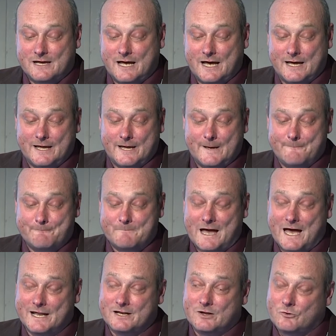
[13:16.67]

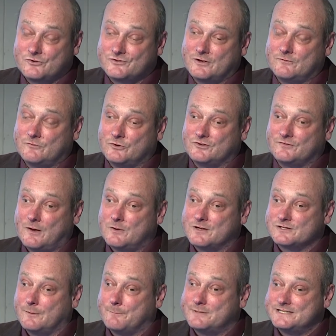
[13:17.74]
and also, of course,
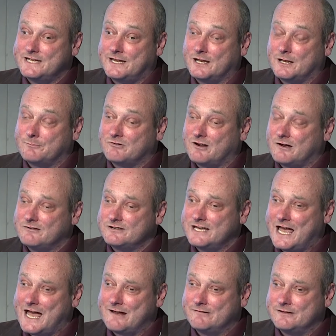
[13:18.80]
focus on particular priority
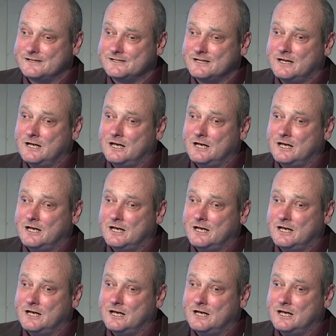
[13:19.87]
areas